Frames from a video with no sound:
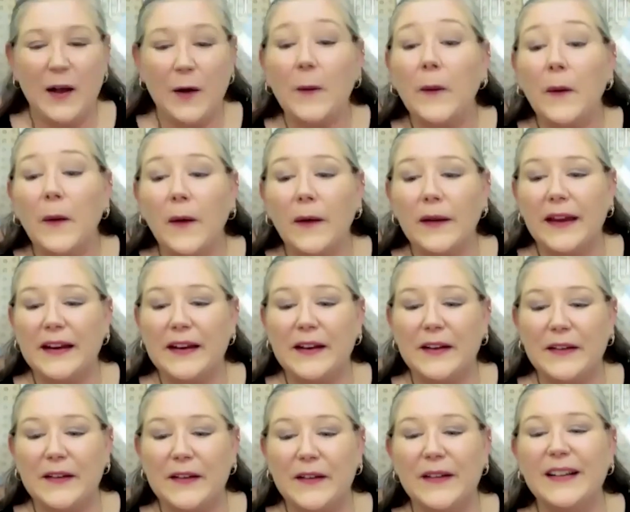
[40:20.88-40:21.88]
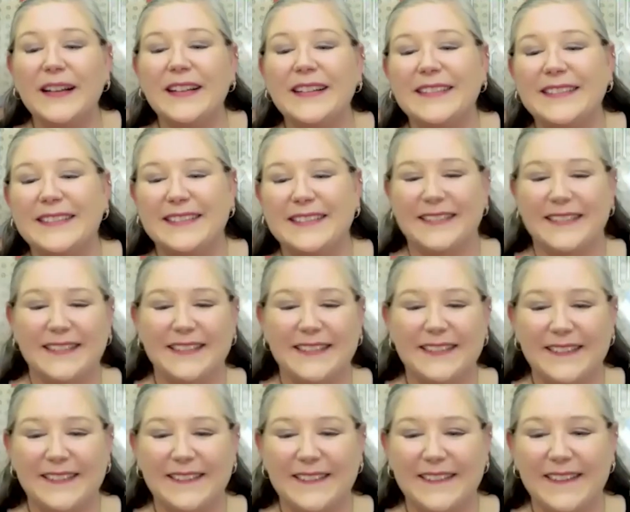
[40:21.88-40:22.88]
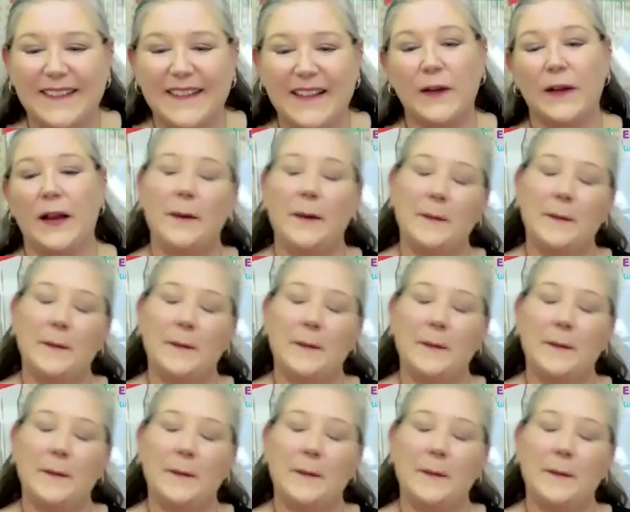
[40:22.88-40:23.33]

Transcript: Oh, I can't hear you. Okay.